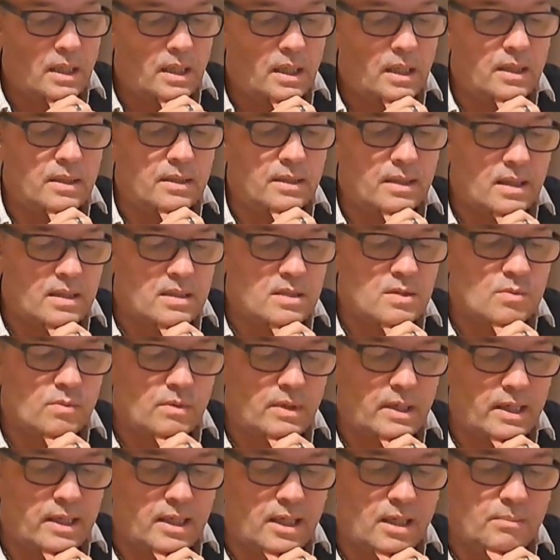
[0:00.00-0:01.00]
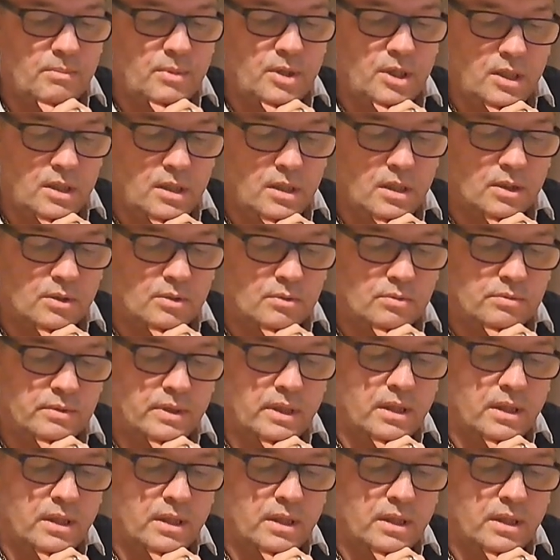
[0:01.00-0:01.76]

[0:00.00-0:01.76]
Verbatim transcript: And that's why I'm here to